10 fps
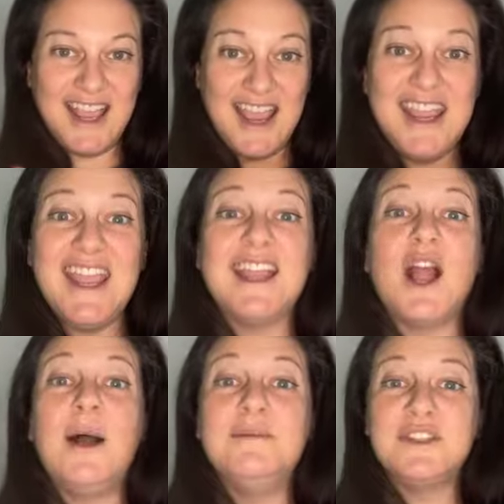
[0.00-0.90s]
okay? It
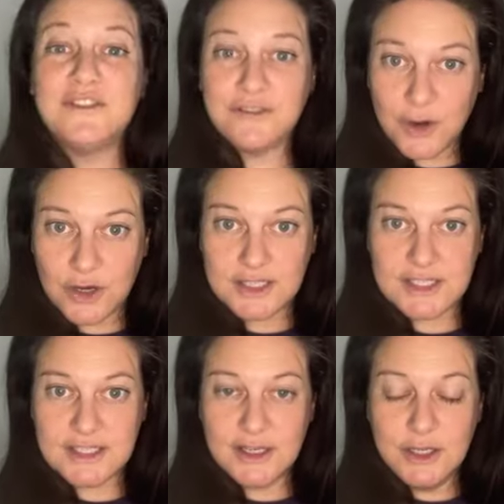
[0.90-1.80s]
comes
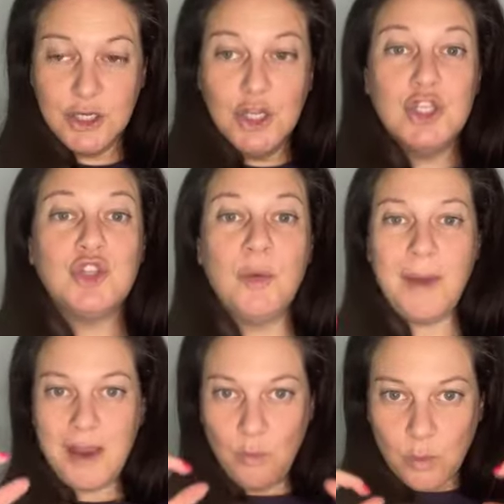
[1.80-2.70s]
first. So
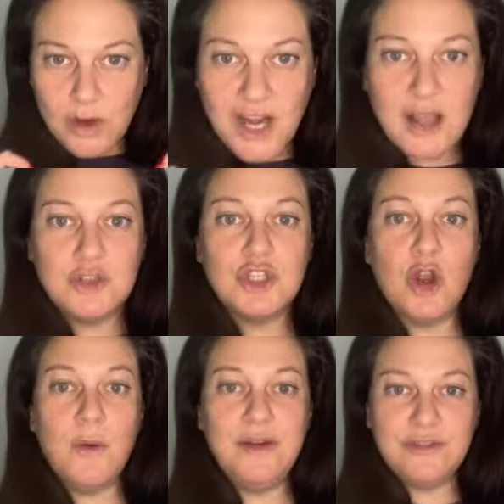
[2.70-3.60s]
my workouts
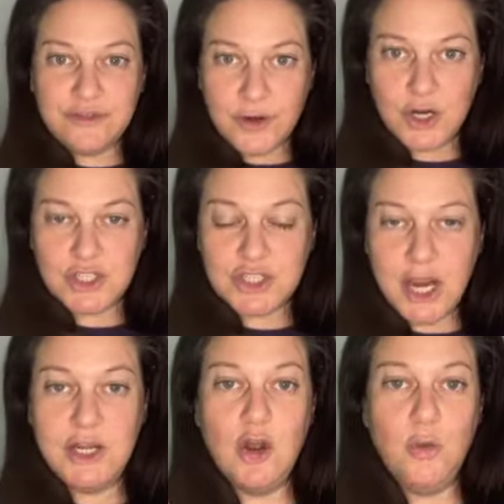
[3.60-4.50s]
go in first.
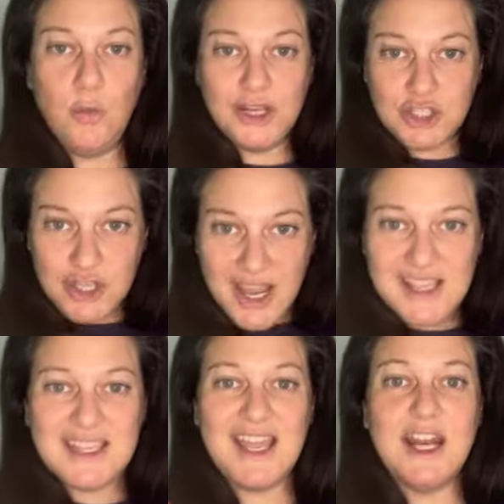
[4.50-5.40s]
I know which
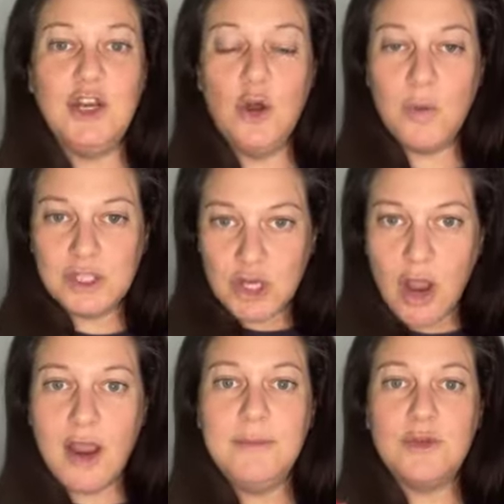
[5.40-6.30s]
days and I know what
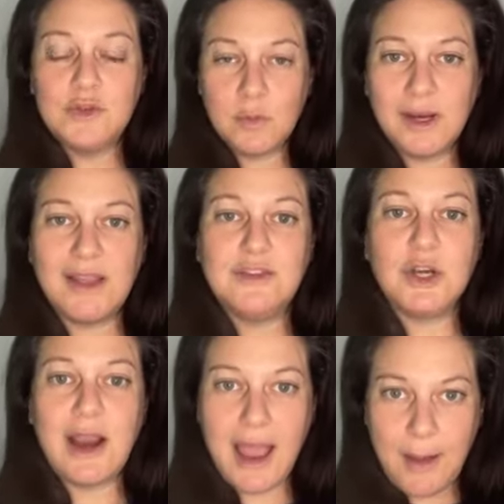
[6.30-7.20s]
time those workouts
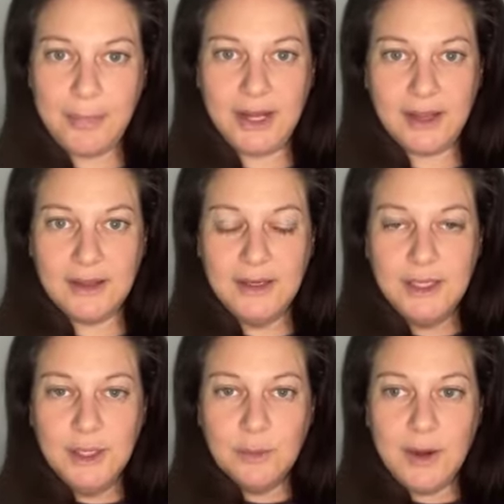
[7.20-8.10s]
are happening,
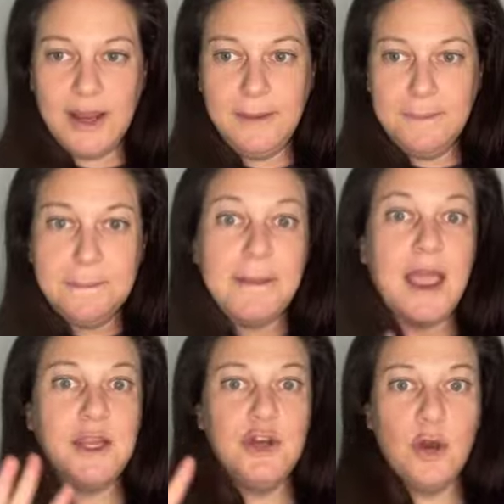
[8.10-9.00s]
right?
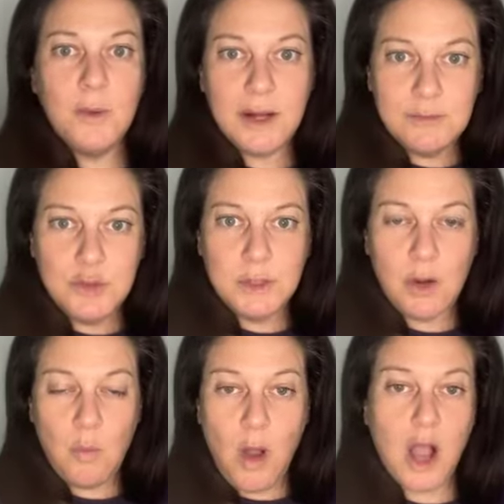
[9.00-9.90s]
I know when I'm doing
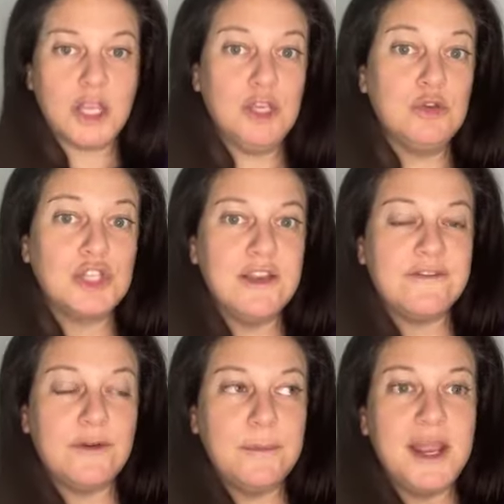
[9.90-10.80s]
a walk. Usually
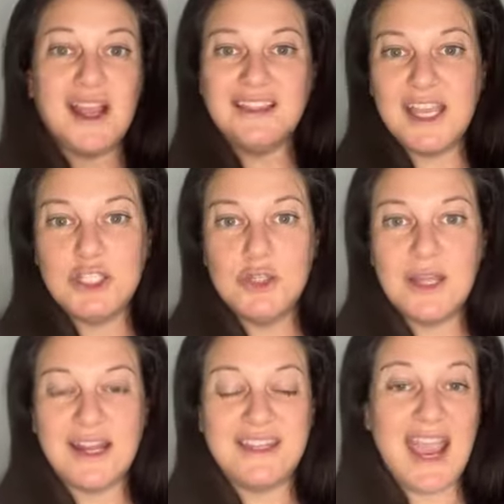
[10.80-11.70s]
for me, I like to do
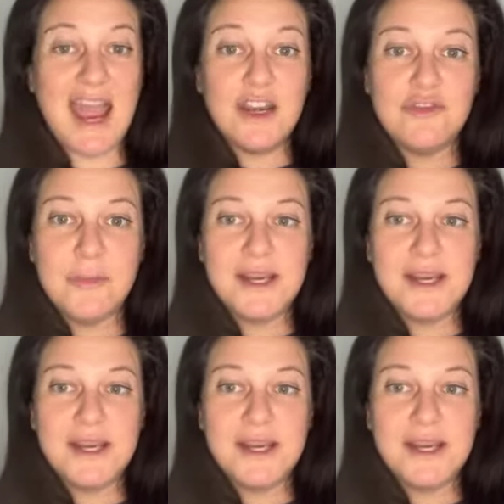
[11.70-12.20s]
that at the end